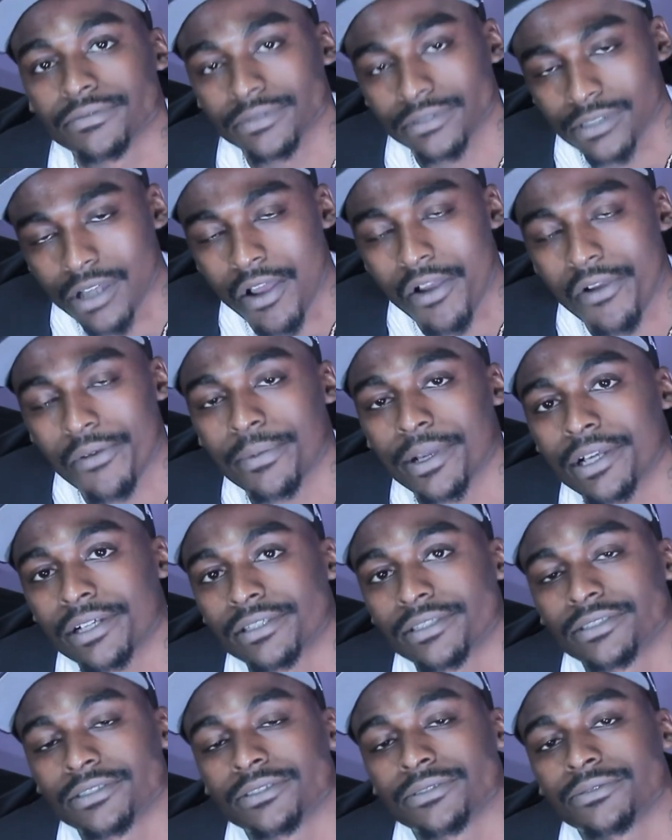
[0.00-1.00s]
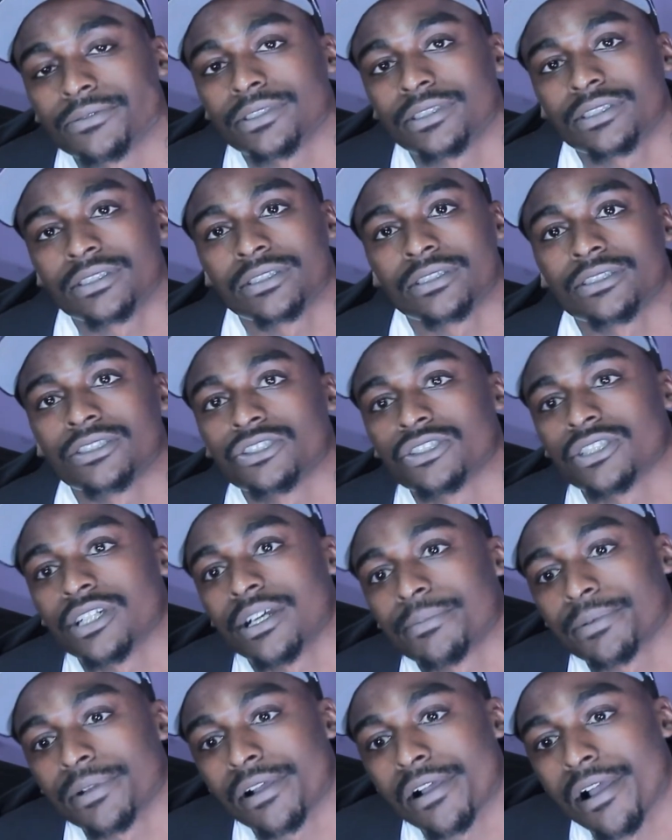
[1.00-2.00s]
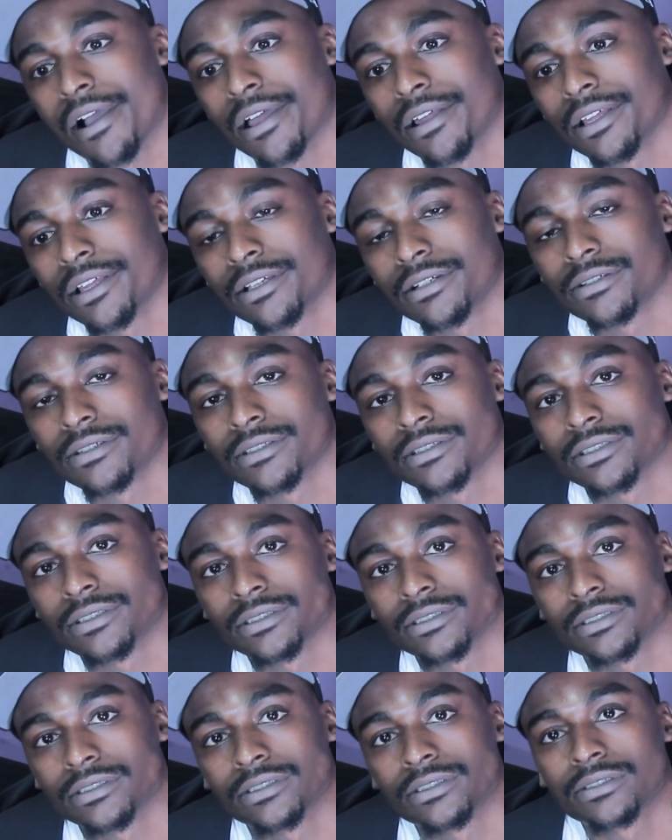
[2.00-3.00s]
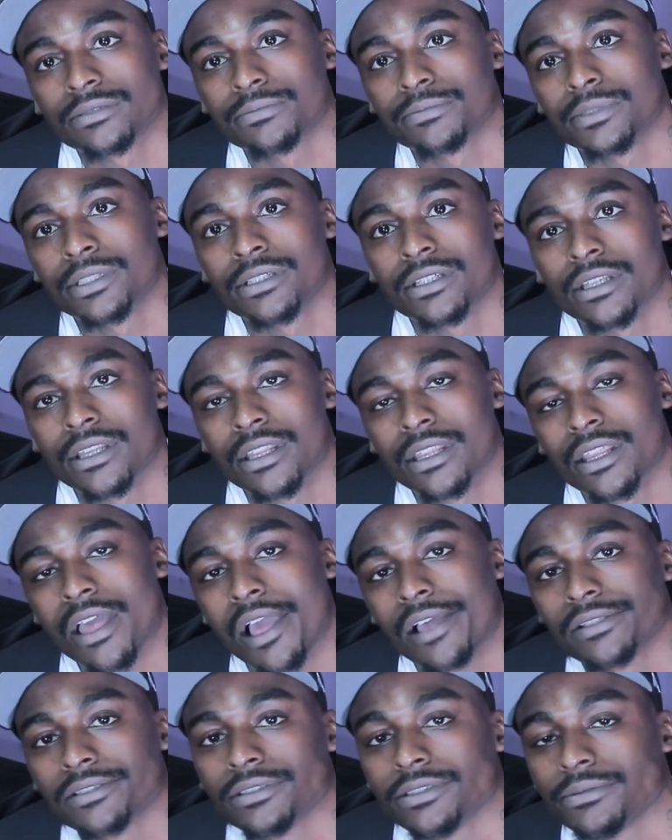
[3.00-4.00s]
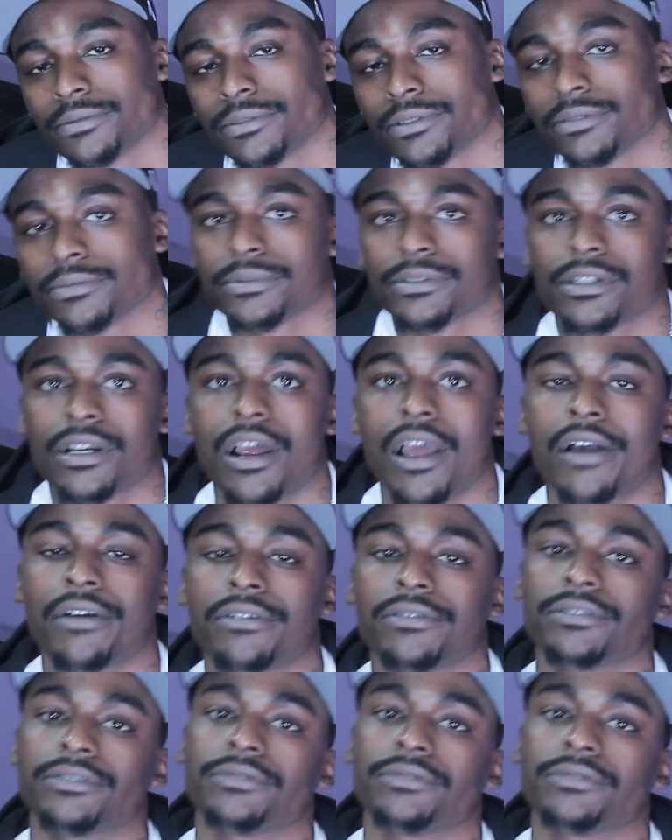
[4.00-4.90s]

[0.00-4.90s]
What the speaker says: On My Own, which should drop later on this month, September. So,